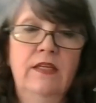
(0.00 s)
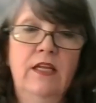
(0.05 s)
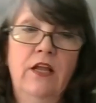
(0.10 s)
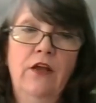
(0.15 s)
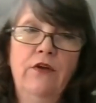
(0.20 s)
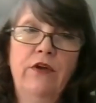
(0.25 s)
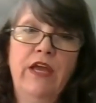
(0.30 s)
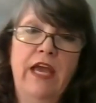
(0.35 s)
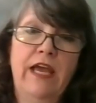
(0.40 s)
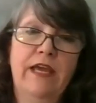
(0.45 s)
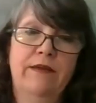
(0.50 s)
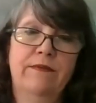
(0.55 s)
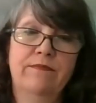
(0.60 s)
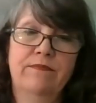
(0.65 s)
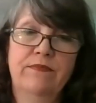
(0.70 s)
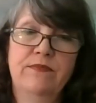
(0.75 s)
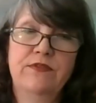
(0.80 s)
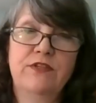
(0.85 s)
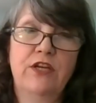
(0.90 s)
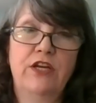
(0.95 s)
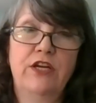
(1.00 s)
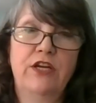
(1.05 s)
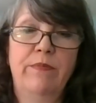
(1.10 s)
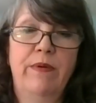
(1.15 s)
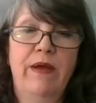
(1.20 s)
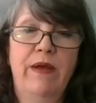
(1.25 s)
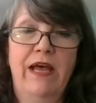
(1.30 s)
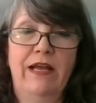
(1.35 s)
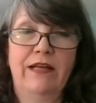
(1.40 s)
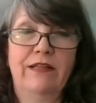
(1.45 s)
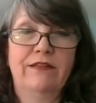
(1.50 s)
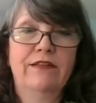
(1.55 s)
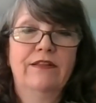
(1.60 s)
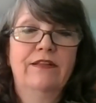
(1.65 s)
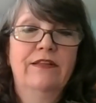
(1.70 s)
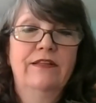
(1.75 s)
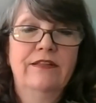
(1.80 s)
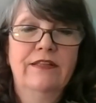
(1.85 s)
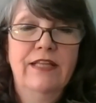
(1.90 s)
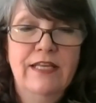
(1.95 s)
Okay, so you're back.
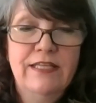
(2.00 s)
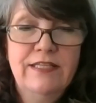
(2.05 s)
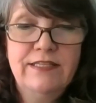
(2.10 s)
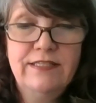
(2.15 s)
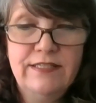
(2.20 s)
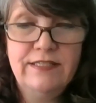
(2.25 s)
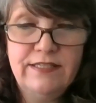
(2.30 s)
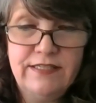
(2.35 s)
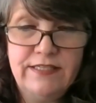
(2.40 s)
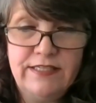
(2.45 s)
Let's